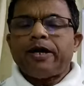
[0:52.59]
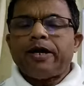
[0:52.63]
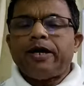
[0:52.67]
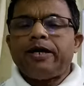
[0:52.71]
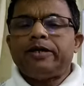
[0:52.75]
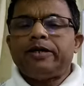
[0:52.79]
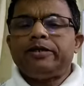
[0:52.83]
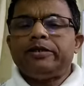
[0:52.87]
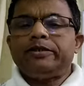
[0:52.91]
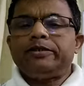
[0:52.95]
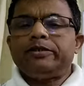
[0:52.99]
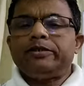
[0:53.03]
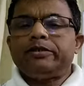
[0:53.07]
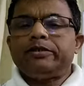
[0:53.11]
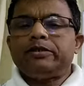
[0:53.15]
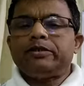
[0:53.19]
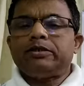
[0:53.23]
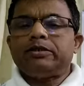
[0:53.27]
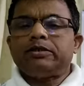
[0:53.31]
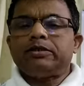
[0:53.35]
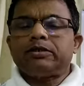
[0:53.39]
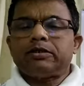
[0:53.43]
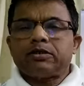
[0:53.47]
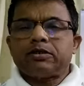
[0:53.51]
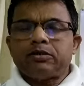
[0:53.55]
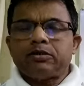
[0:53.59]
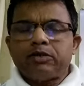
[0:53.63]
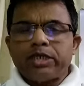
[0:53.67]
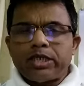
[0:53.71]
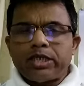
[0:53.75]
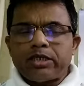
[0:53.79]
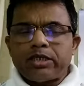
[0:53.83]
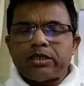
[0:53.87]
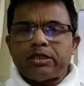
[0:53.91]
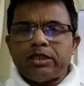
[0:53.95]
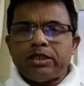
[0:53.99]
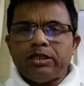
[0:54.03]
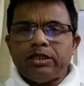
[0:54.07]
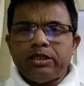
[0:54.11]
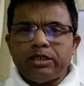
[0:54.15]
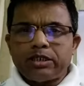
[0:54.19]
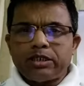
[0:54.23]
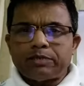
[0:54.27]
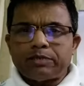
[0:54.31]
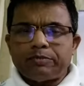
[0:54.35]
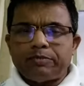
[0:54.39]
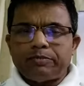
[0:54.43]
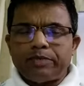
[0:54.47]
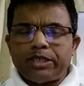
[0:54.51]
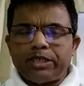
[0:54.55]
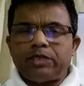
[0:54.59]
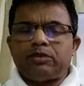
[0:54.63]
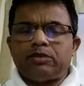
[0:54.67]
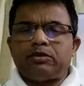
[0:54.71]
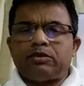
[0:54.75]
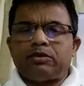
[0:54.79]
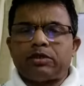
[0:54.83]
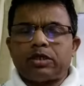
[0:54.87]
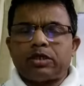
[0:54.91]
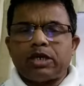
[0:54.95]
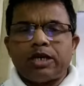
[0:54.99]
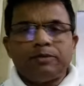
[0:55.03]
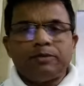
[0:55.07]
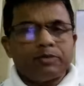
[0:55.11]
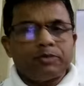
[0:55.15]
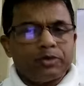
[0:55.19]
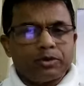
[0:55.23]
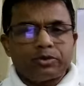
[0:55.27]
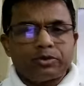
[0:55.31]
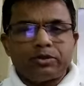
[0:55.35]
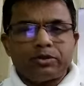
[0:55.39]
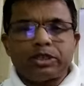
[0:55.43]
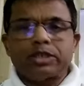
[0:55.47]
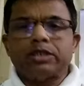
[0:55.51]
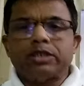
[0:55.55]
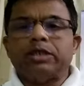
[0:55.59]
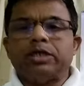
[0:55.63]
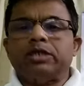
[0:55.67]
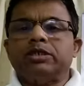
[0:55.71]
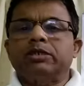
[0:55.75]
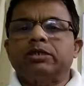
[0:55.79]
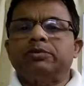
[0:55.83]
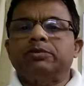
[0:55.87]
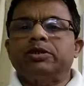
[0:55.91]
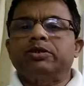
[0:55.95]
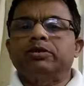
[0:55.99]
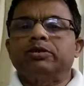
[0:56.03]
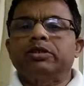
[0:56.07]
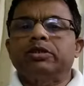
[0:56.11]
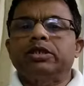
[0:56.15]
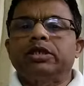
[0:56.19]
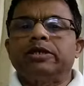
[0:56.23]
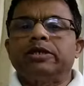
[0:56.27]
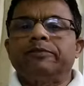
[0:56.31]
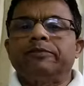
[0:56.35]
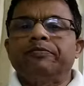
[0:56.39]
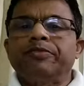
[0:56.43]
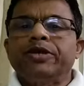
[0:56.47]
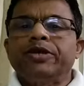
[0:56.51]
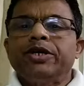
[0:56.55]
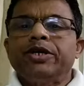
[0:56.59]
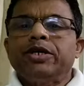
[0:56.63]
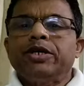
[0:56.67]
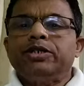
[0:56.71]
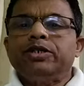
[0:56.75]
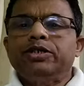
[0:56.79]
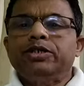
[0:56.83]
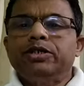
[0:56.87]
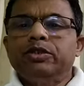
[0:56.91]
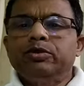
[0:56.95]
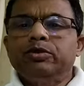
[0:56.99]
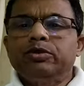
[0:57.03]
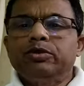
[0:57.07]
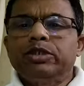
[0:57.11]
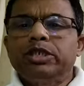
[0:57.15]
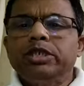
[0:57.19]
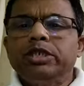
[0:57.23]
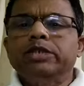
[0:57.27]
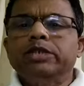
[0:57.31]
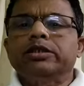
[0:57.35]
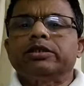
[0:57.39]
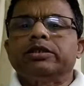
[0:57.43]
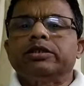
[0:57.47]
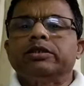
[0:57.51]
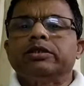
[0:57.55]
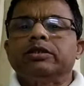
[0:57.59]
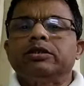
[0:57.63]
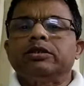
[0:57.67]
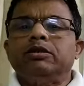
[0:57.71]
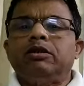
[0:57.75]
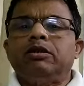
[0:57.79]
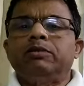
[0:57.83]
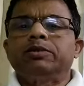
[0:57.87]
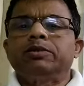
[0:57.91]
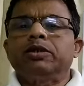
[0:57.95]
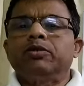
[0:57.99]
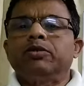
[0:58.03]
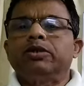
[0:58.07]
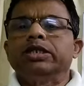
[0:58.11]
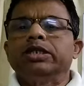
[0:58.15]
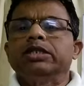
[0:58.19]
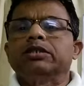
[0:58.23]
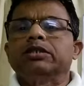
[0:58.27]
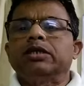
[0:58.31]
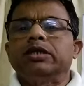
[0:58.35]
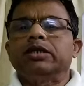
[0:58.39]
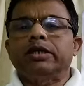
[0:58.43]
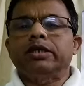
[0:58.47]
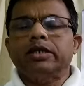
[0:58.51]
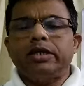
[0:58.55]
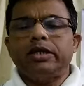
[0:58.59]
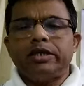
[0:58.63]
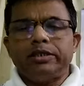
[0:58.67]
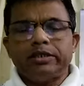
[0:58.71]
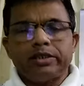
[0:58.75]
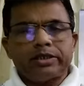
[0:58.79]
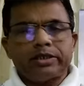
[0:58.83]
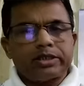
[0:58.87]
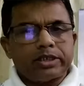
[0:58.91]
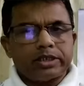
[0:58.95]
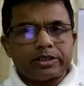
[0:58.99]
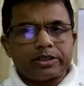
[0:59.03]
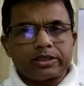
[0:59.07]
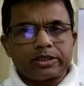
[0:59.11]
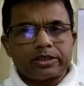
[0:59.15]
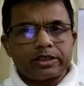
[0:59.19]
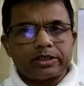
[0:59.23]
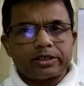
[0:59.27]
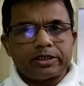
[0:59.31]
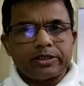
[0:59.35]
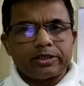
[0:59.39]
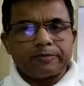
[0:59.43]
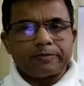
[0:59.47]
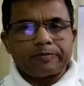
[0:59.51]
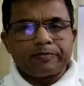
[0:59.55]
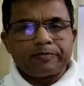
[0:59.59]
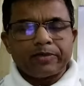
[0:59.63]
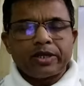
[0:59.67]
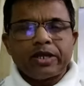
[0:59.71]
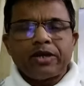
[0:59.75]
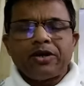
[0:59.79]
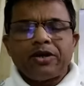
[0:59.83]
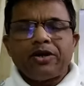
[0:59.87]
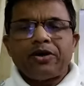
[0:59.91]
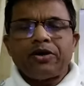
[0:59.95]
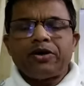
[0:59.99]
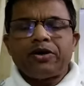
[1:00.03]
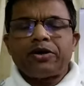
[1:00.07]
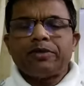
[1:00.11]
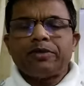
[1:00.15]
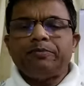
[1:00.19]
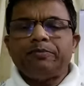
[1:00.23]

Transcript: and today in this video i'm going to discuss about the duties of the auditor regarding test checking or